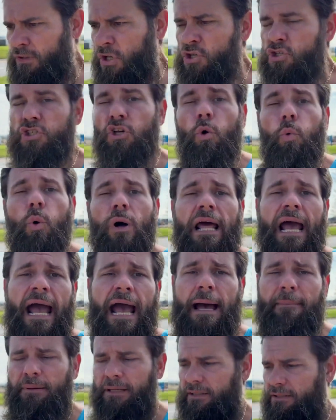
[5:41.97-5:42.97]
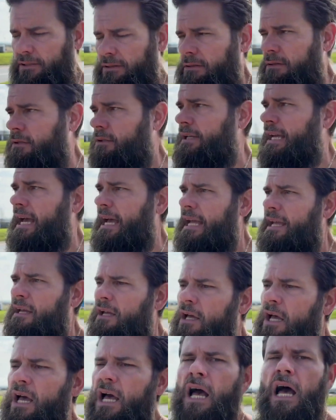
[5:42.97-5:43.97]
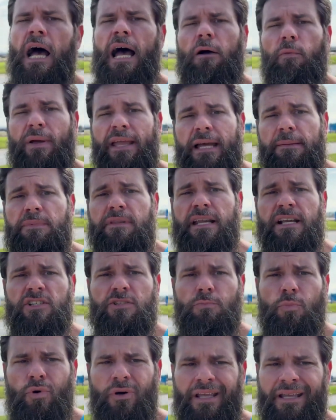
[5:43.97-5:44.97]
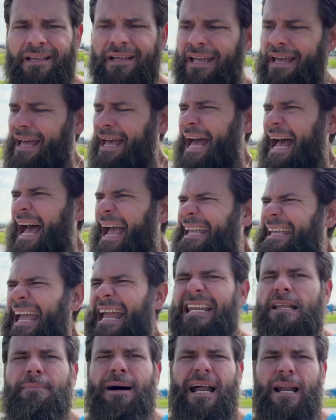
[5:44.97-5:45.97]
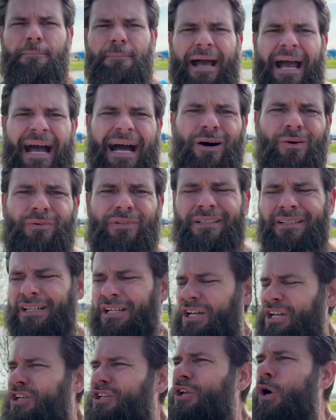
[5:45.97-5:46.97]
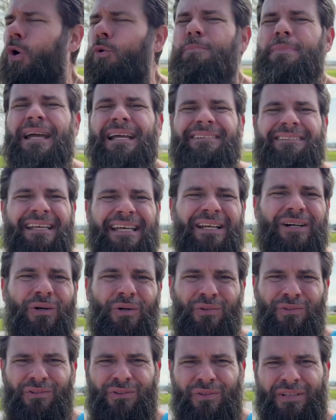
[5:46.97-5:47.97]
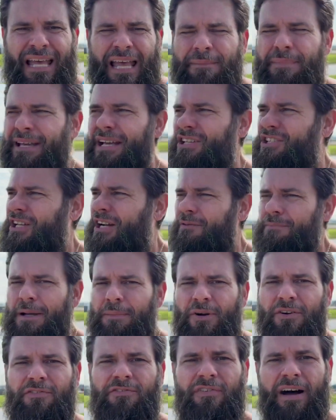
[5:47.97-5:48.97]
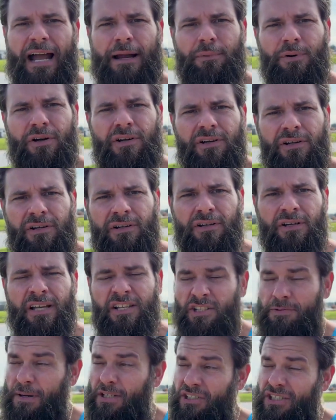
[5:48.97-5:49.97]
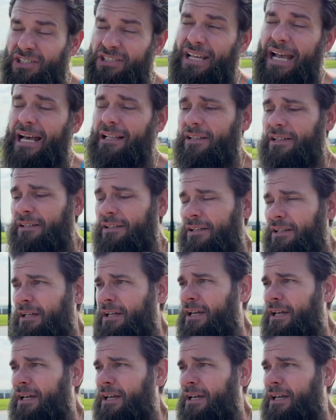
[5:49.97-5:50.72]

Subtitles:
So what happened, okay? I wake up the next morning, I gained about 1 pound. No big deal, okay? Because you gotta remember, fiber, especially salad,